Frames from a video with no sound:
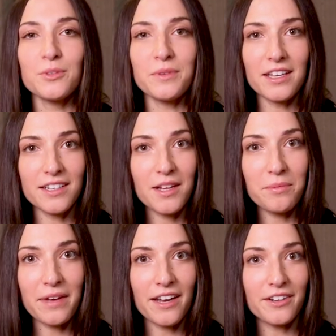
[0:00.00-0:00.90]
we ended
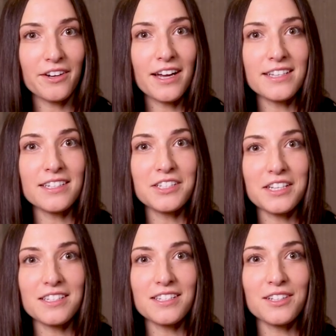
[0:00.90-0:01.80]
up categorizing
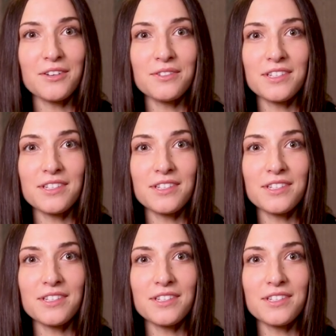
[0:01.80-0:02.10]
Jess's clothes